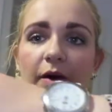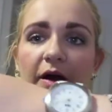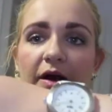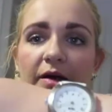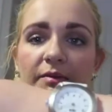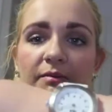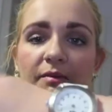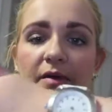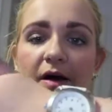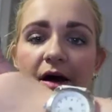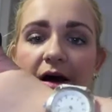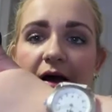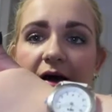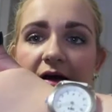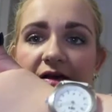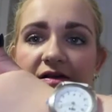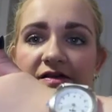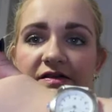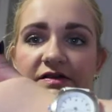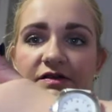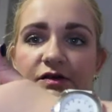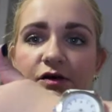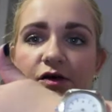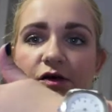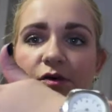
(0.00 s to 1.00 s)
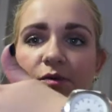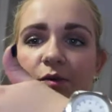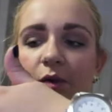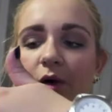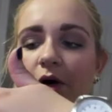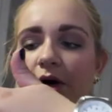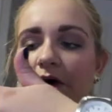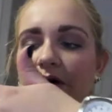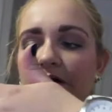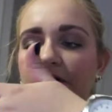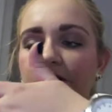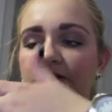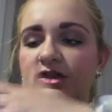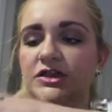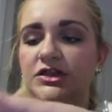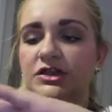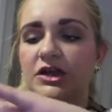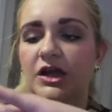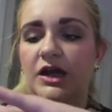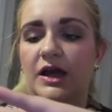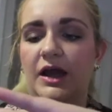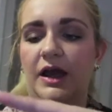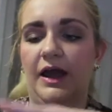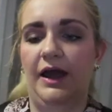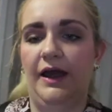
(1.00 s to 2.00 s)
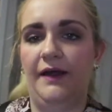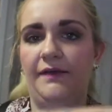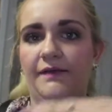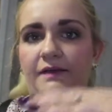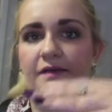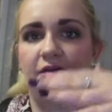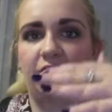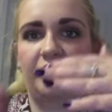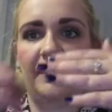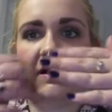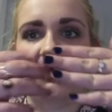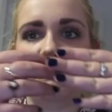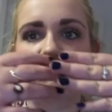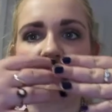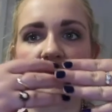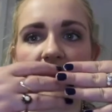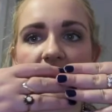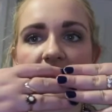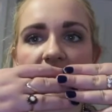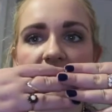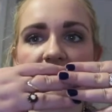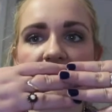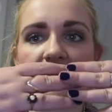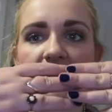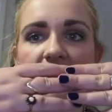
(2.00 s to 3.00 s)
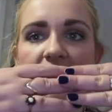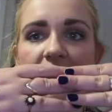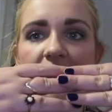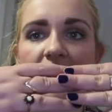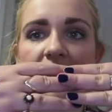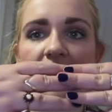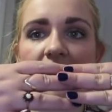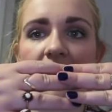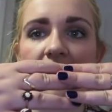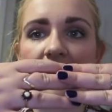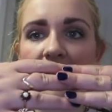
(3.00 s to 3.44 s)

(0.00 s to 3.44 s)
wearing my Storm watch and the same rings,